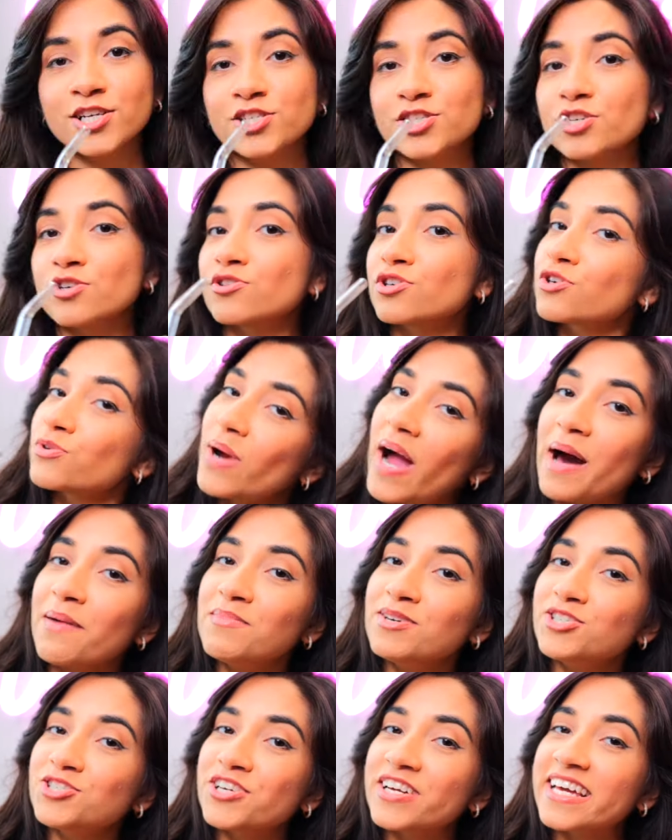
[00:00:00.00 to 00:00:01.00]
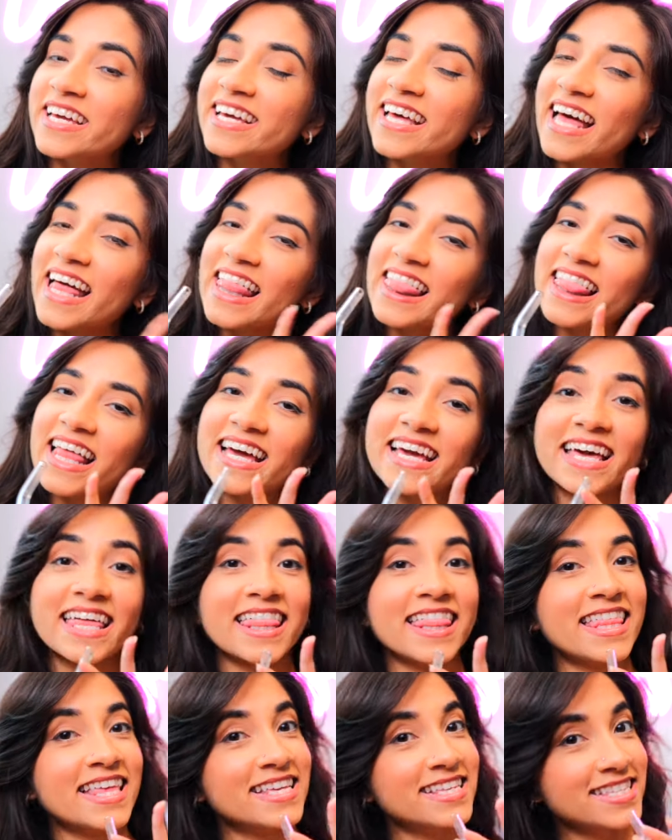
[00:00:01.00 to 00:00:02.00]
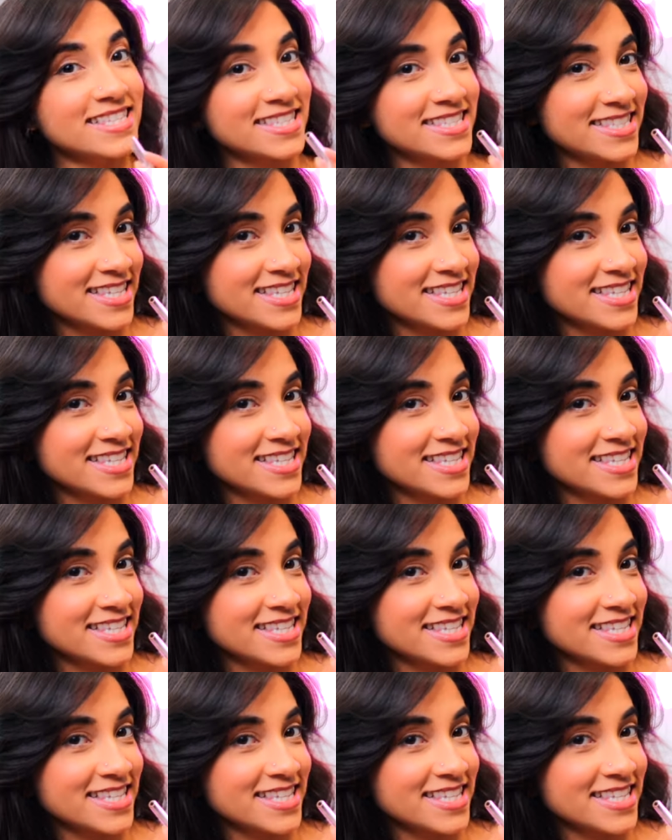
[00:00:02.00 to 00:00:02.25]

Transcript: So grab a drink like this